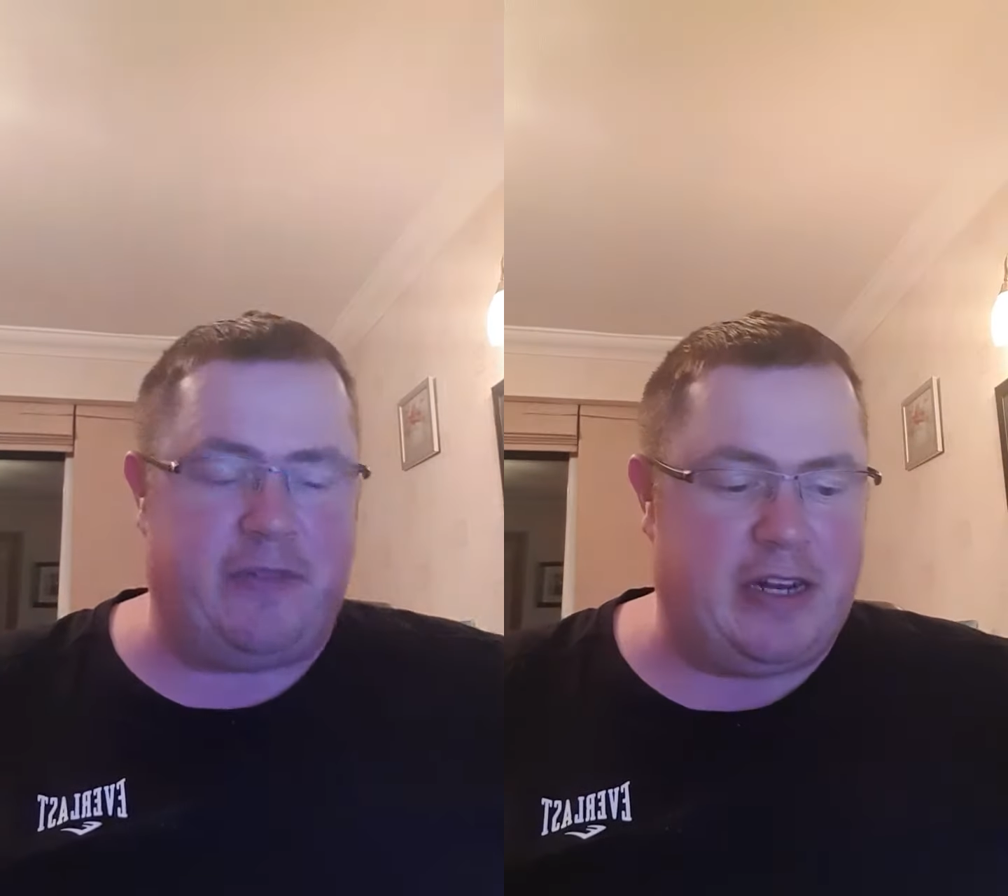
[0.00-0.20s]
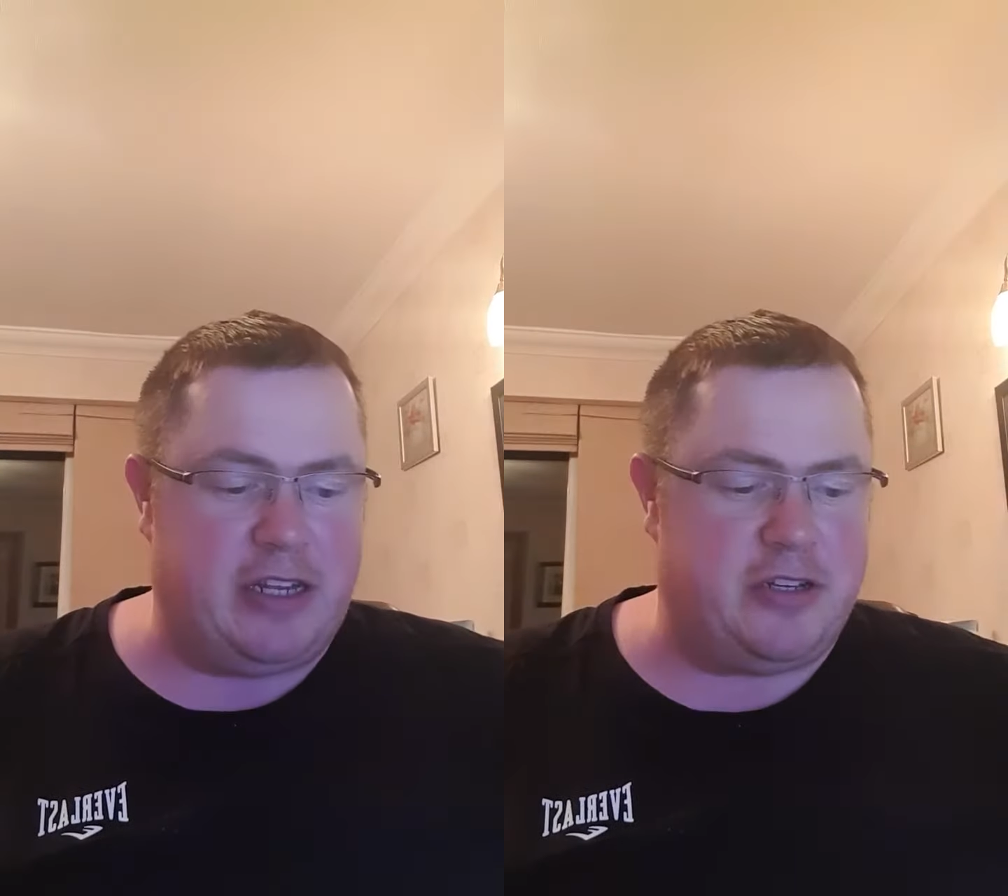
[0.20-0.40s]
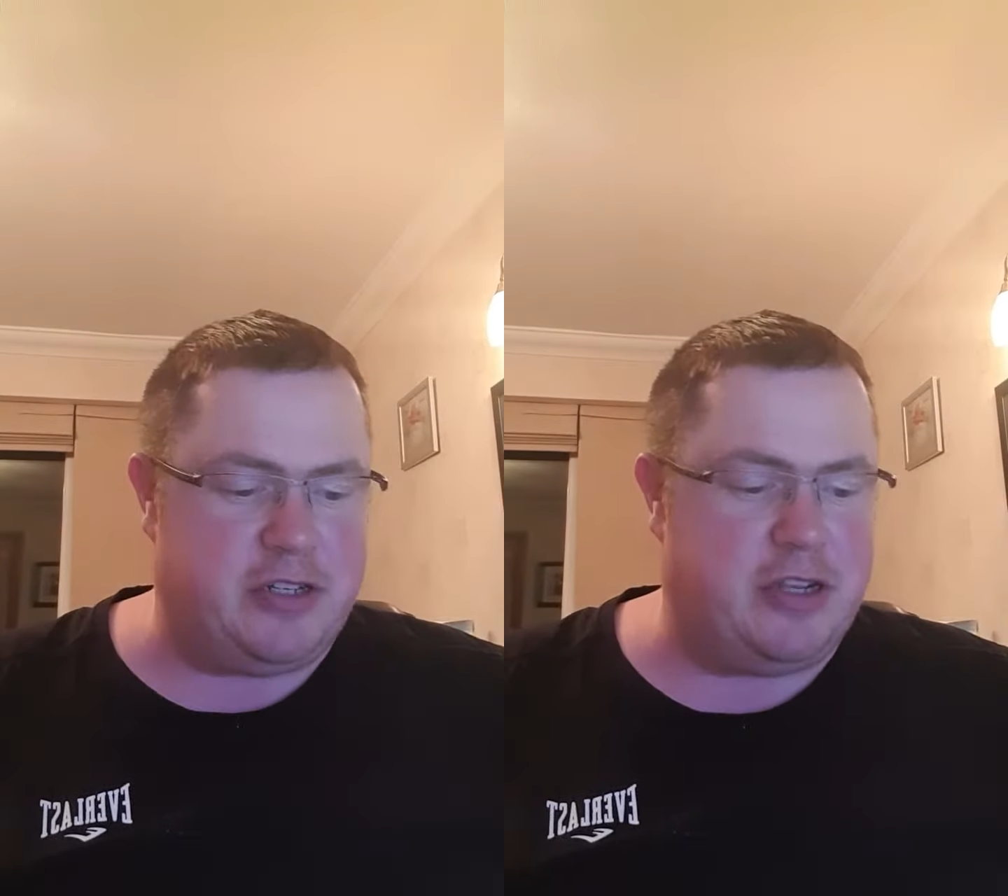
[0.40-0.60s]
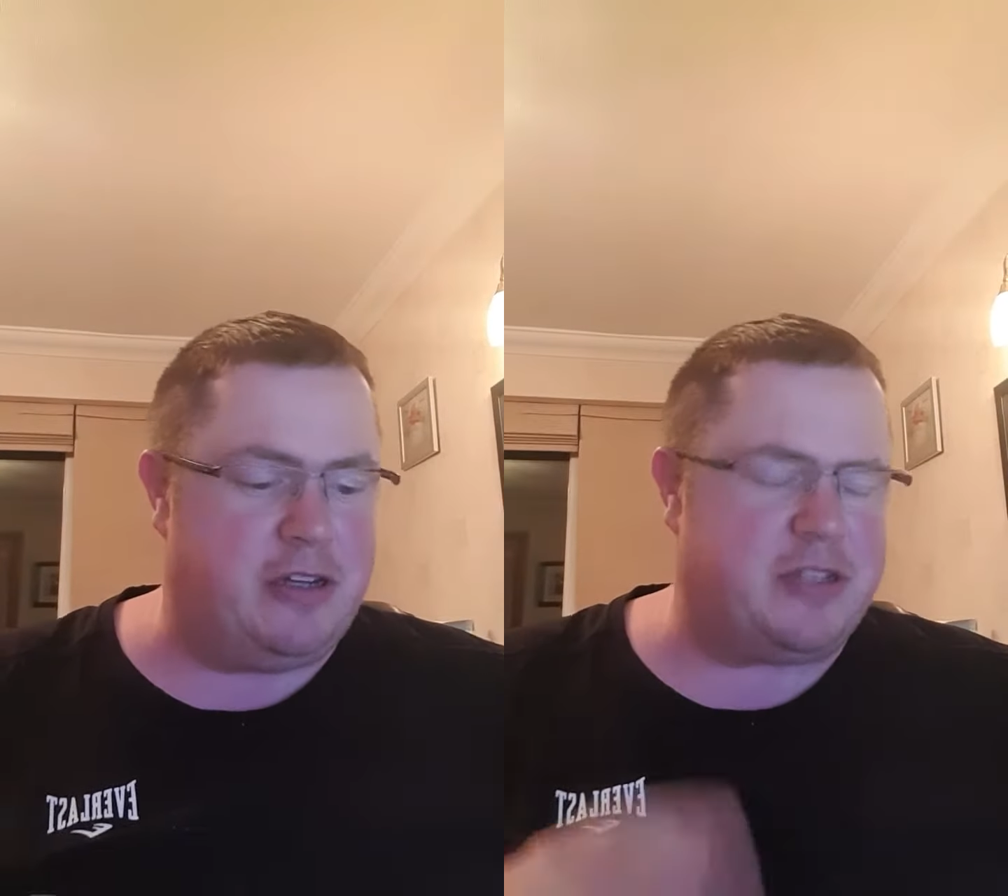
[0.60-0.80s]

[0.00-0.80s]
village.